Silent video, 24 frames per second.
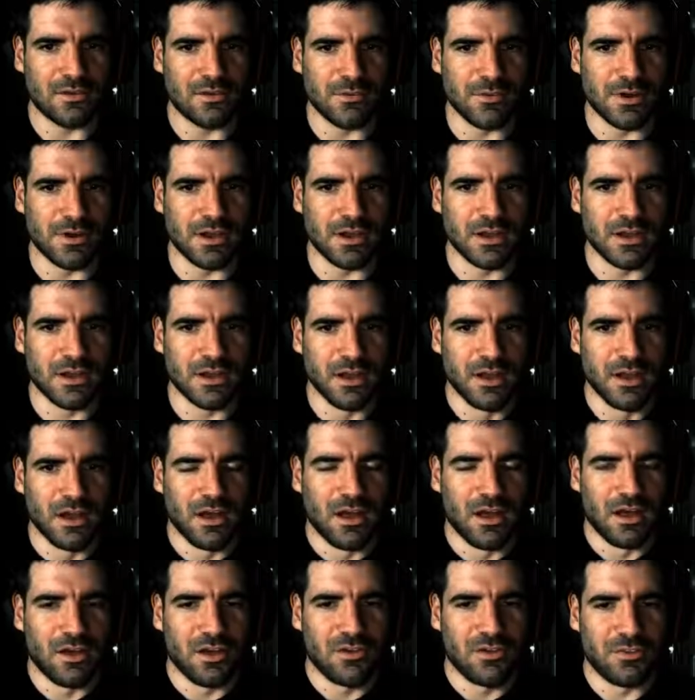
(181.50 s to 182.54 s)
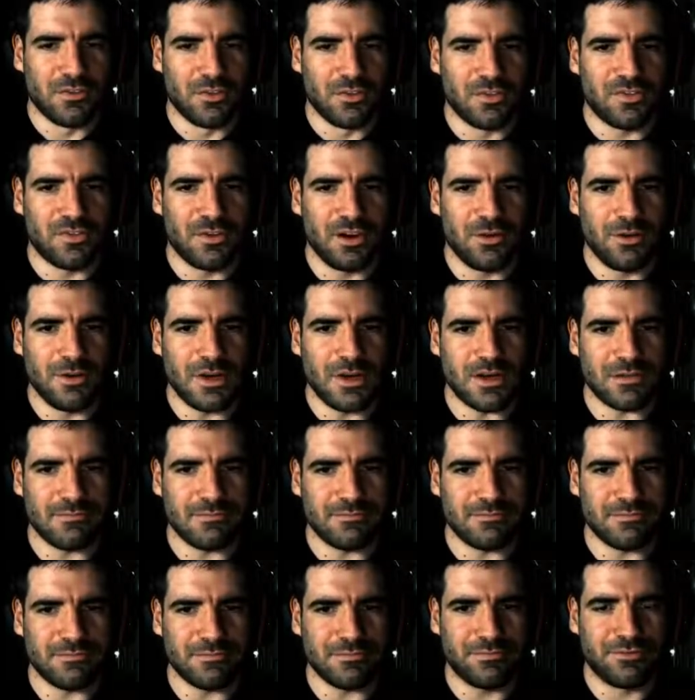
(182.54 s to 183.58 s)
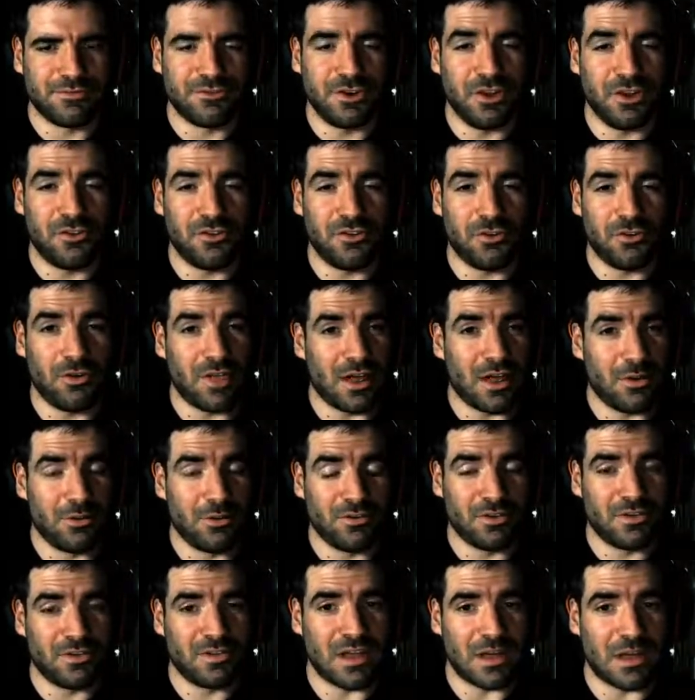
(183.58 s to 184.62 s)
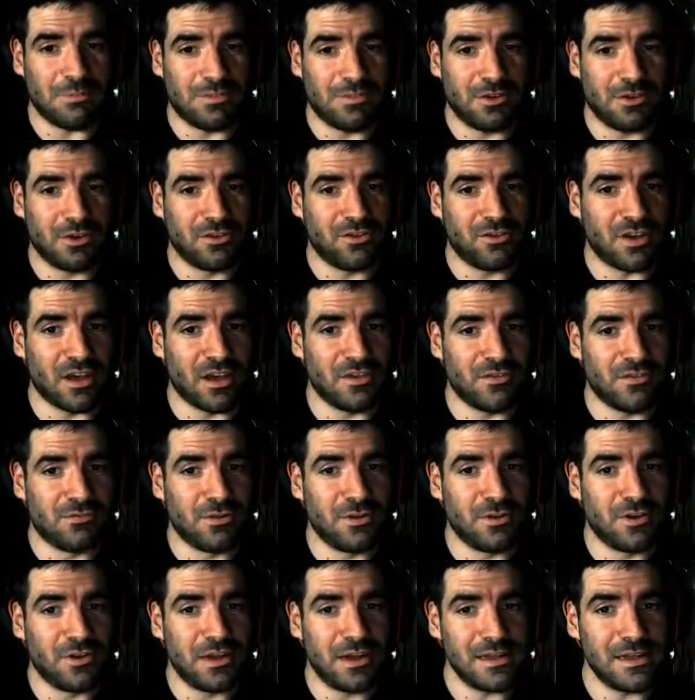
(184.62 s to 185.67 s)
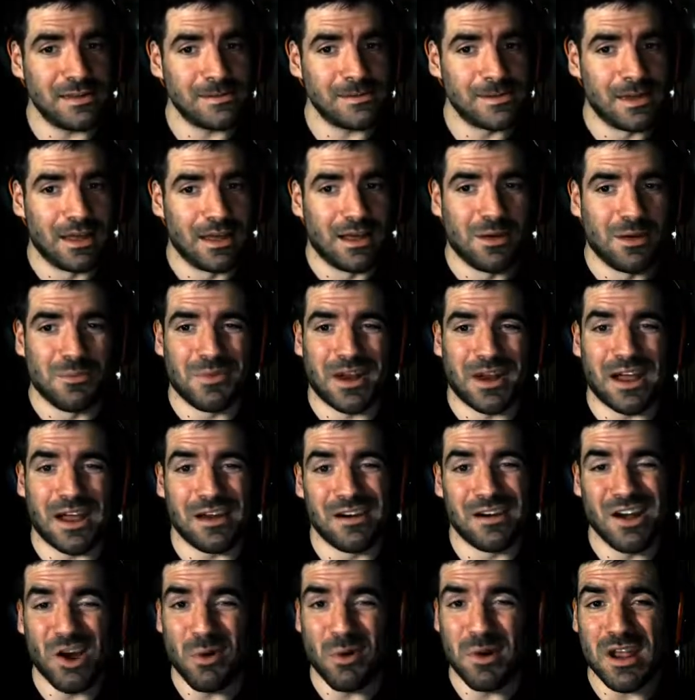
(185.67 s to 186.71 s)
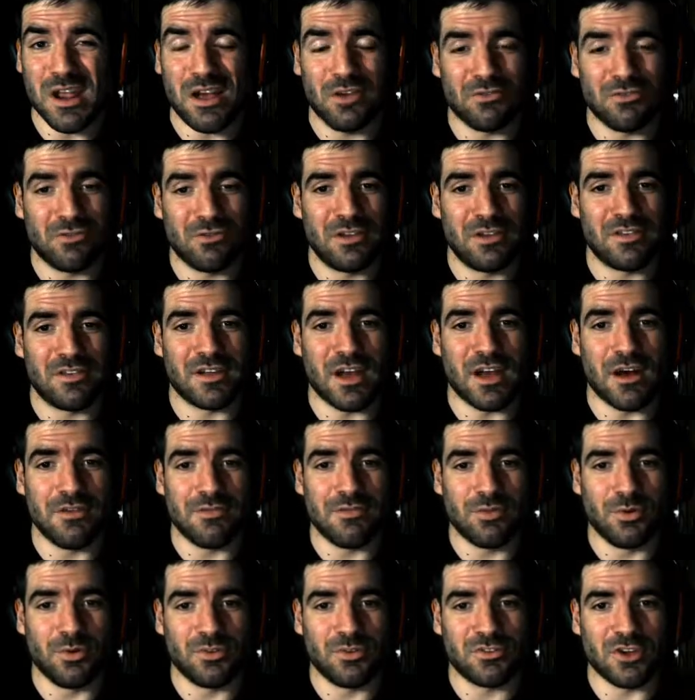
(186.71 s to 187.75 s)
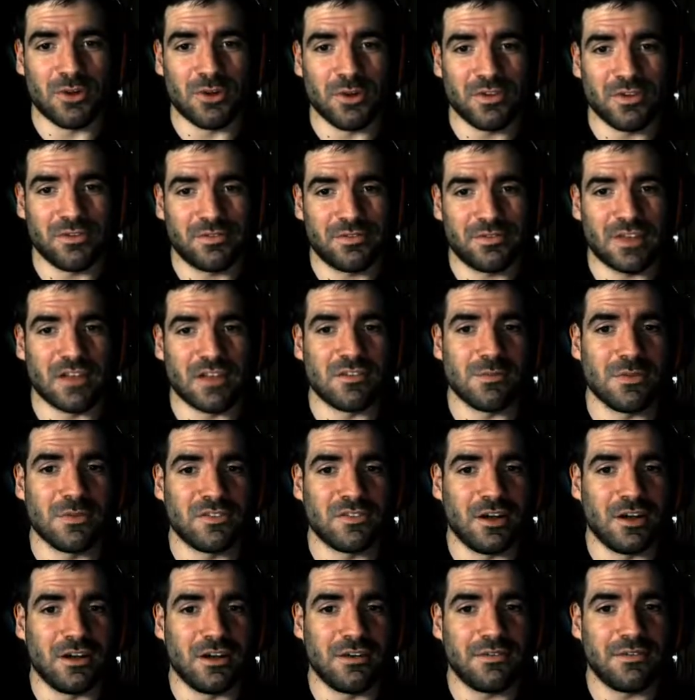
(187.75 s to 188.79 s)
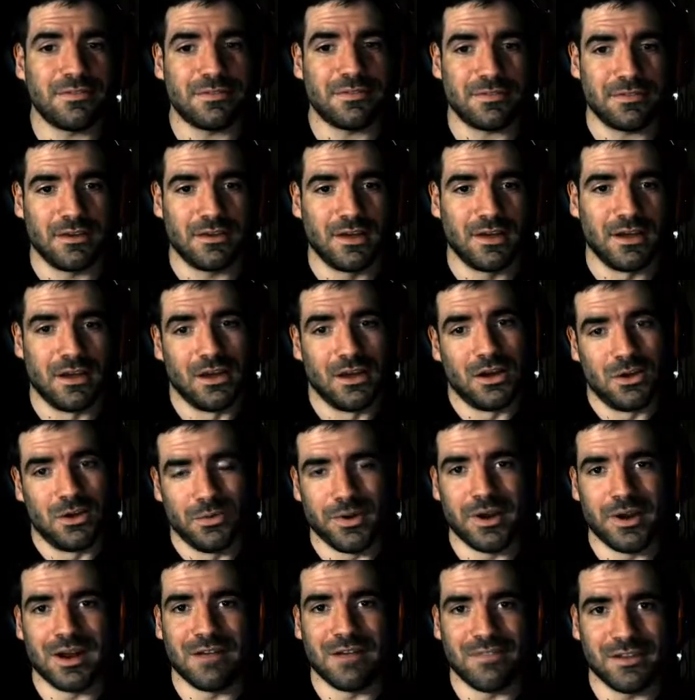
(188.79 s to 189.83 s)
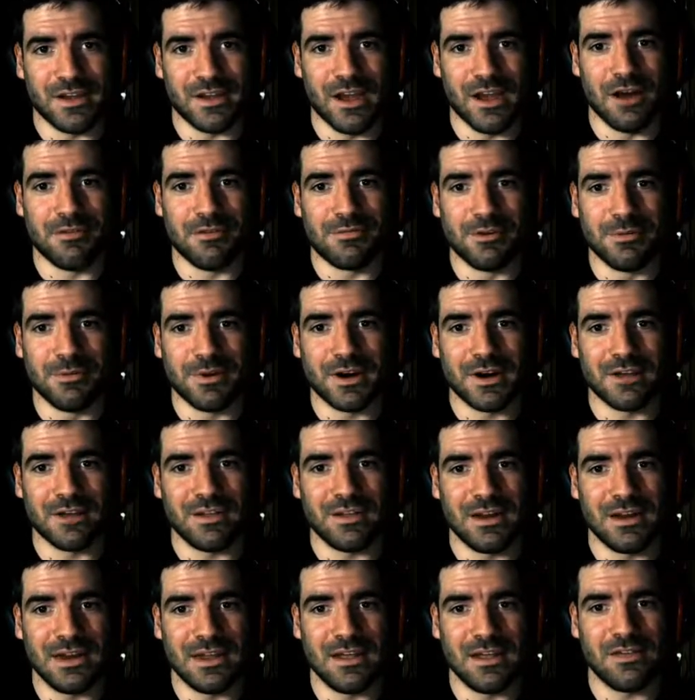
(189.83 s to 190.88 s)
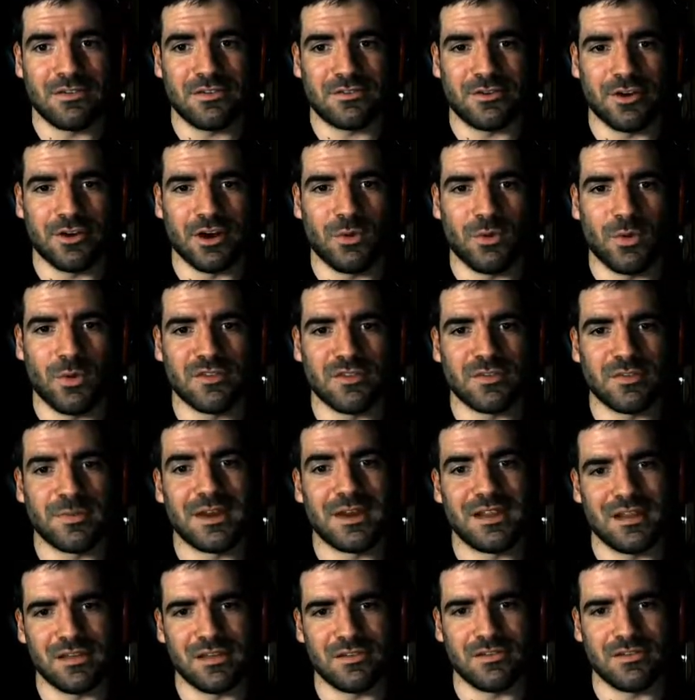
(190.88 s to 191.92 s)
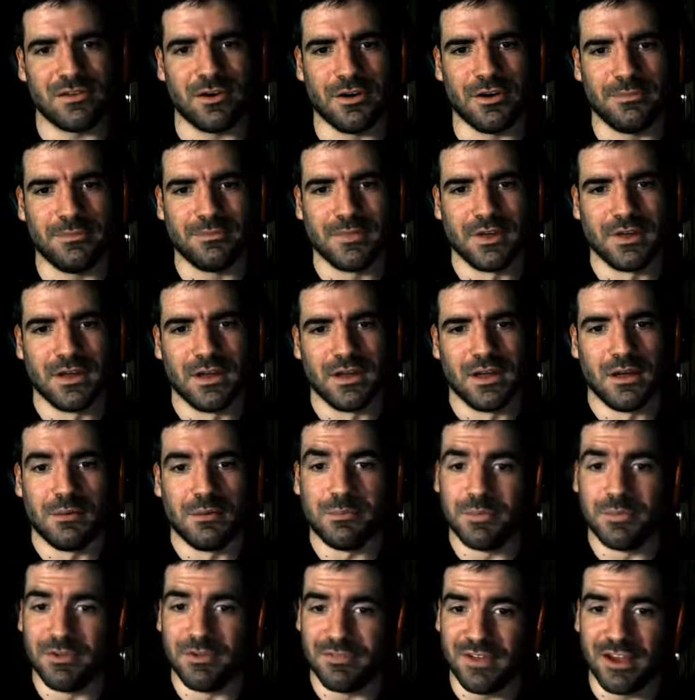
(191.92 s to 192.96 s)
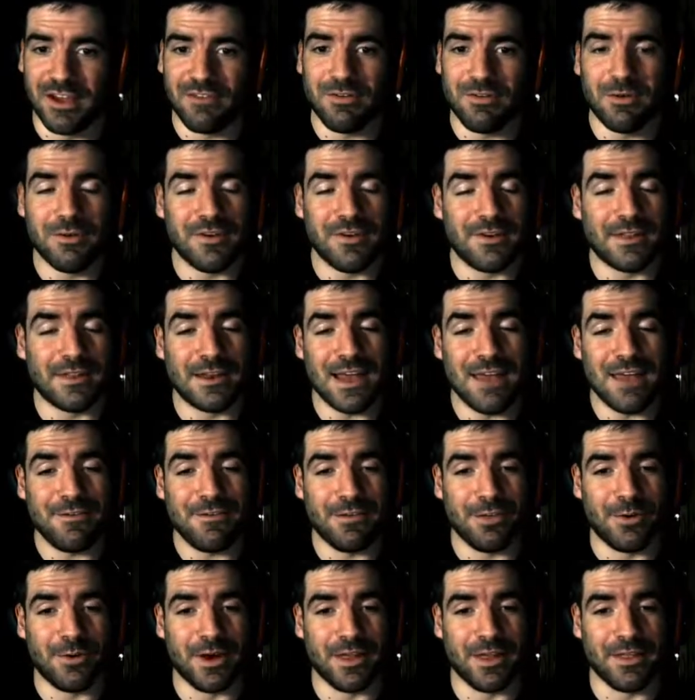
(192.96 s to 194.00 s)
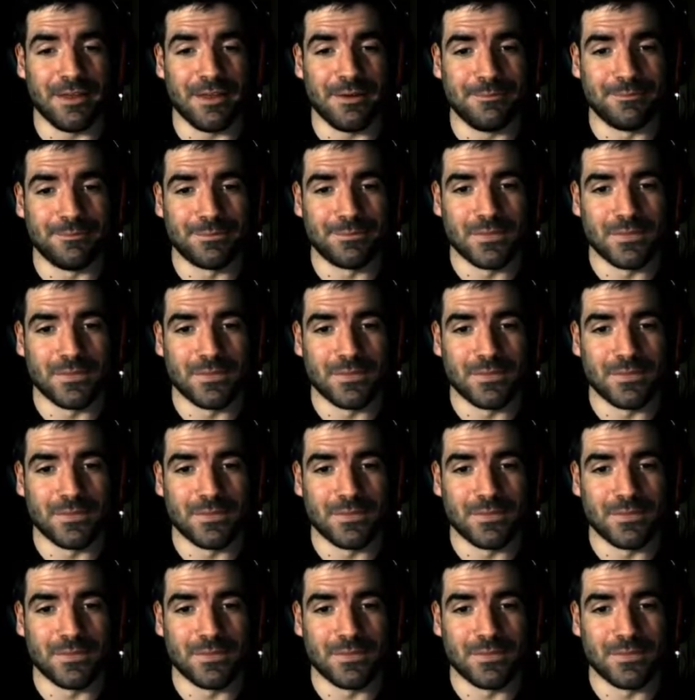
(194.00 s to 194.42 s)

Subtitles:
somebody. So the silhouette, pretty sure that was a tap that I chased originally, but I had nobody else ready to go for, so I said to myself, we're going to have to go for him. We're going to have to at least try and waste a bit of his time. But thankfully we found the Dave on the way there.